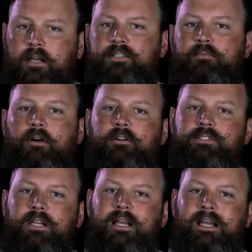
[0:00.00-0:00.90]
has
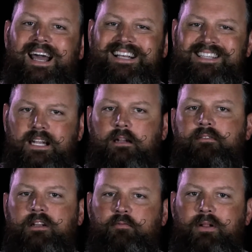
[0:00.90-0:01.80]
emerged as that
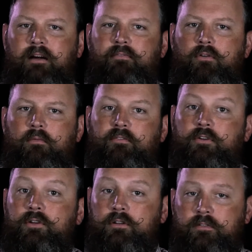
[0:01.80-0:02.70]
innovative platform for
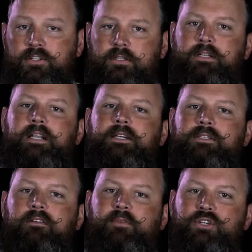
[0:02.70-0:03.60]
universal
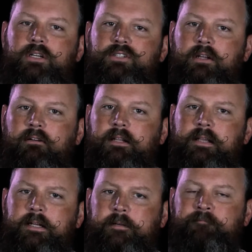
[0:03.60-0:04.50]
indexing of machine-generated
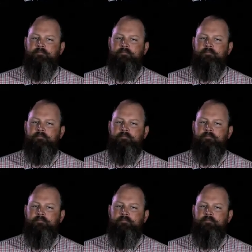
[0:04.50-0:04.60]
data.